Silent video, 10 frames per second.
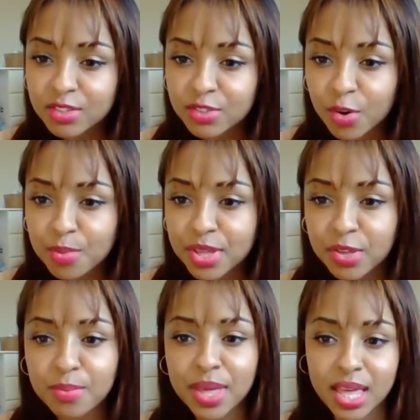Toby
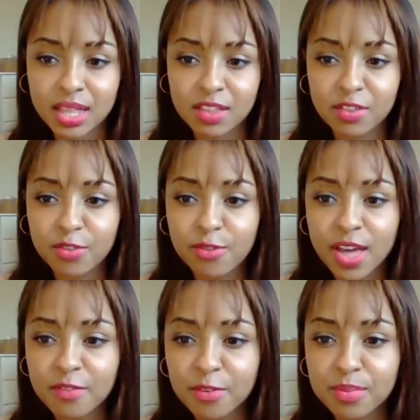Yume, did you
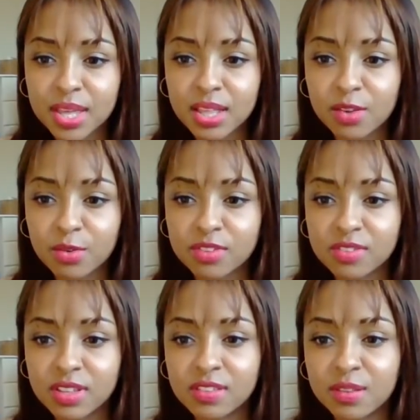ever meet or
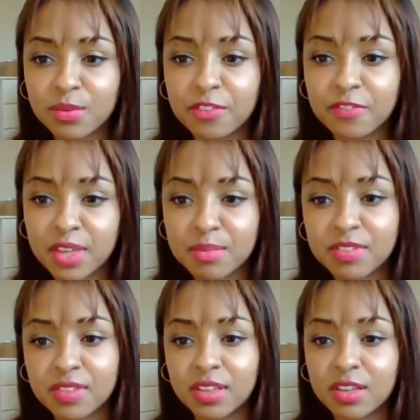see someone
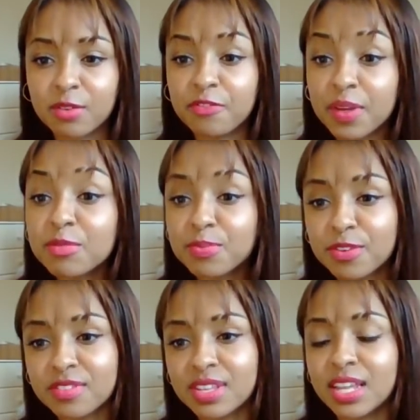famous
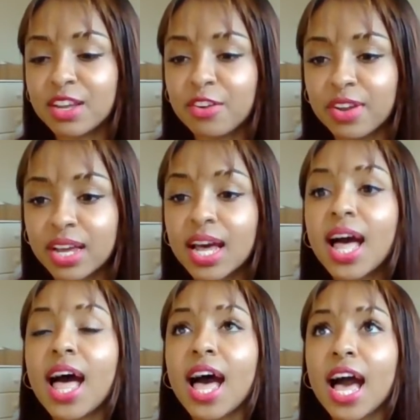person in Korea?
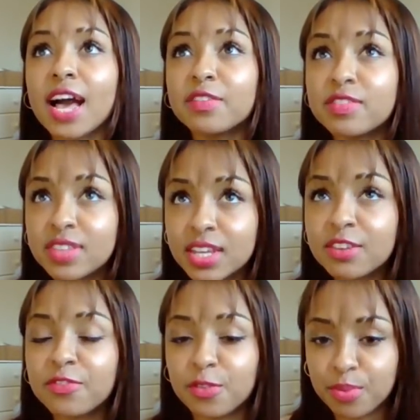I've
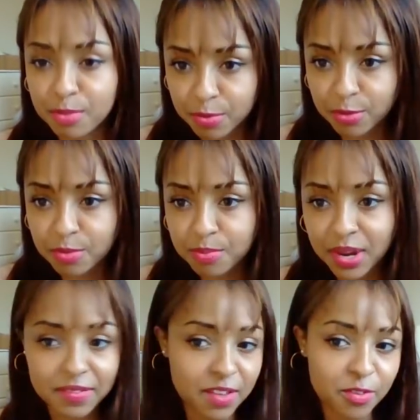seen a few people,
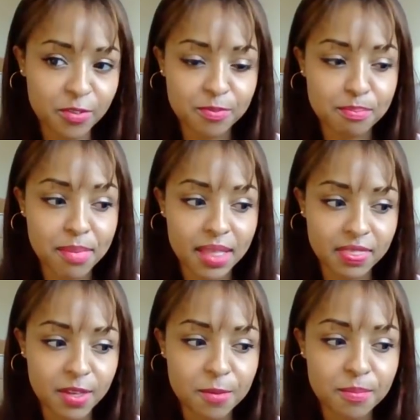but I've never
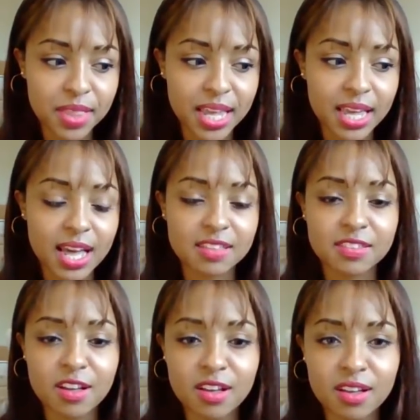met them. Like
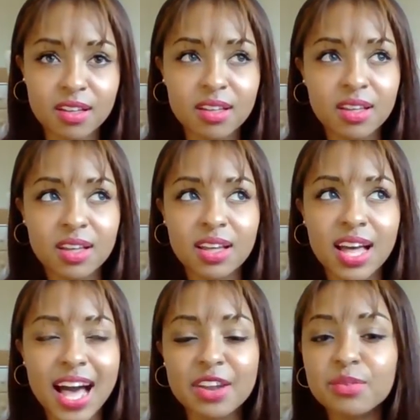
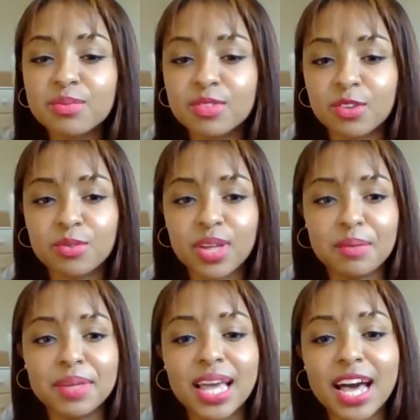don't
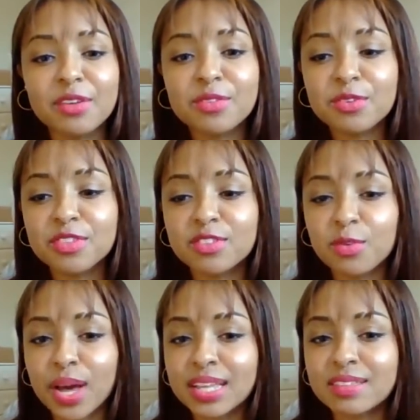hate me. I don't know the
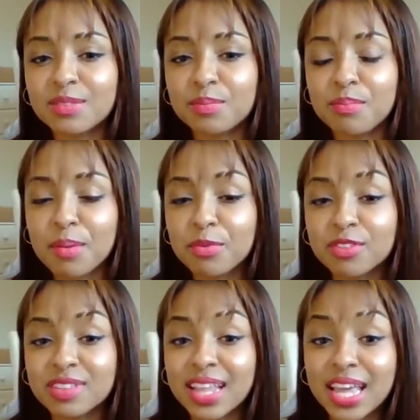Twice
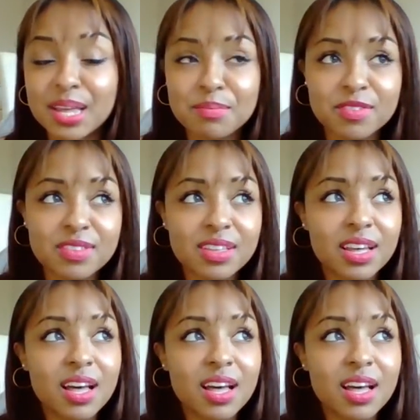members' names.